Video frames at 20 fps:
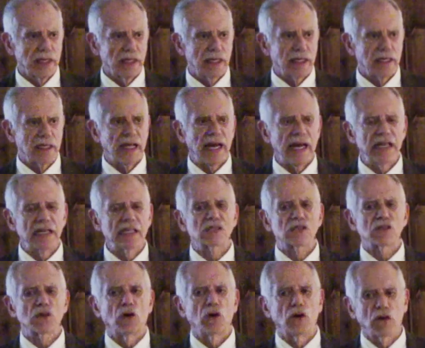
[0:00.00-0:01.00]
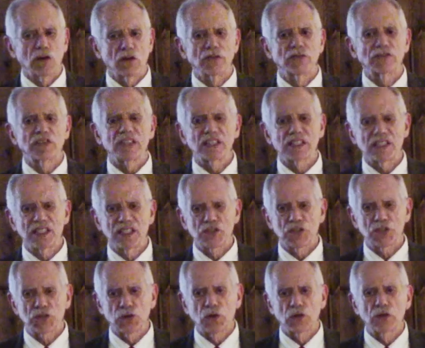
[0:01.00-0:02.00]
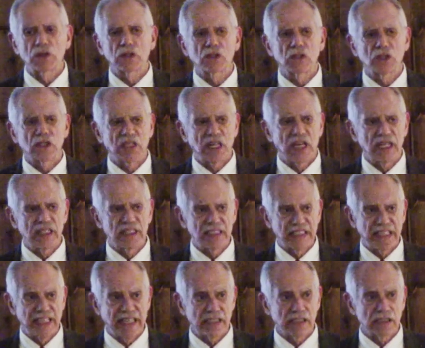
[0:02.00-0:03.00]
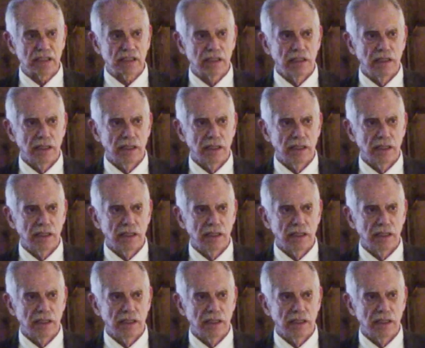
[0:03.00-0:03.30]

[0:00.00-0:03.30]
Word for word: It has all of this historical context